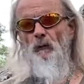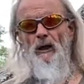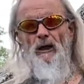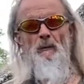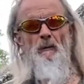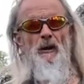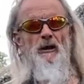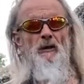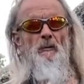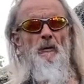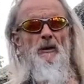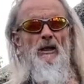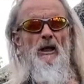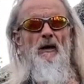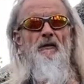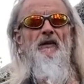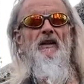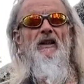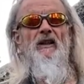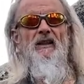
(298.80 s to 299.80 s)
recommend them
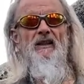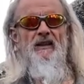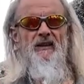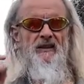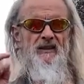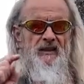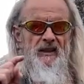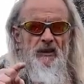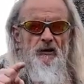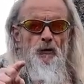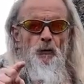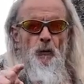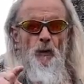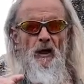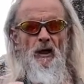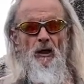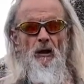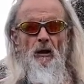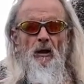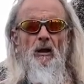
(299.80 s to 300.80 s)
enough.
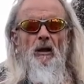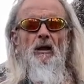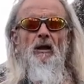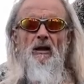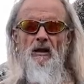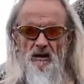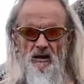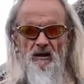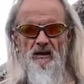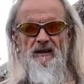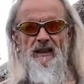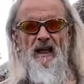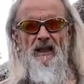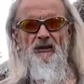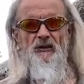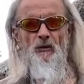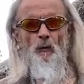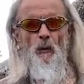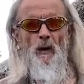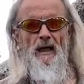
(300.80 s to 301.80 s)
Z-Trail,
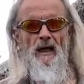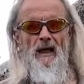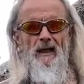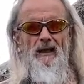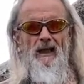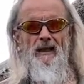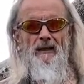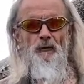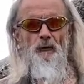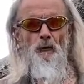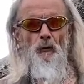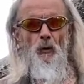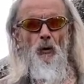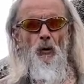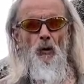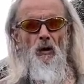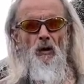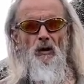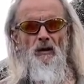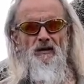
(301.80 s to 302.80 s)
that's the way I like to
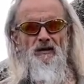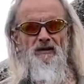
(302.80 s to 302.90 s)
roll.